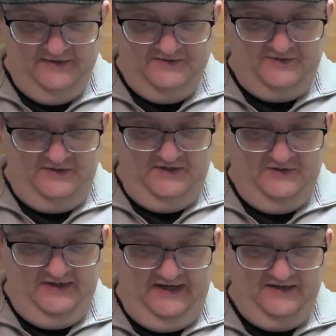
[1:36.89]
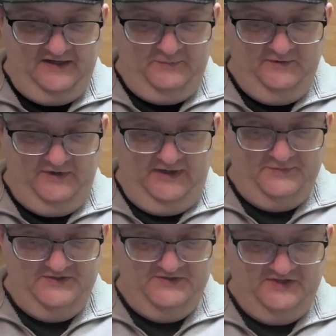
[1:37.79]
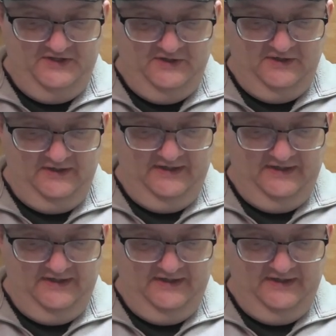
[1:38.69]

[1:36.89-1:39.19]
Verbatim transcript: So you, you had a couple of options here.